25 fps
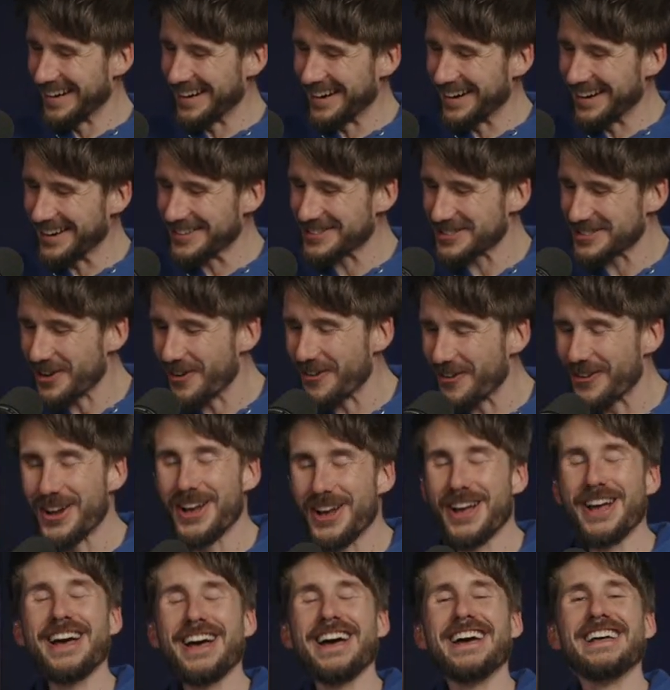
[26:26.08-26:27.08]
uh, so
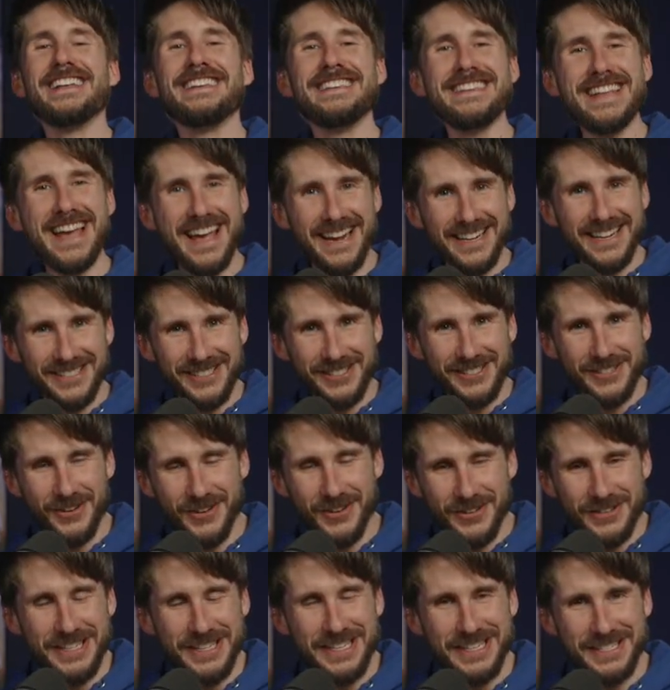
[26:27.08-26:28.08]
next
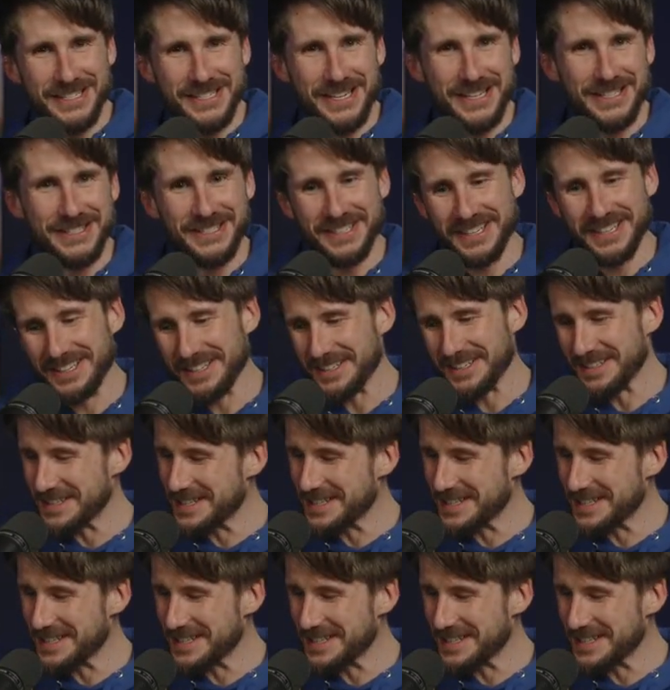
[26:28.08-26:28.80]
on the agenda,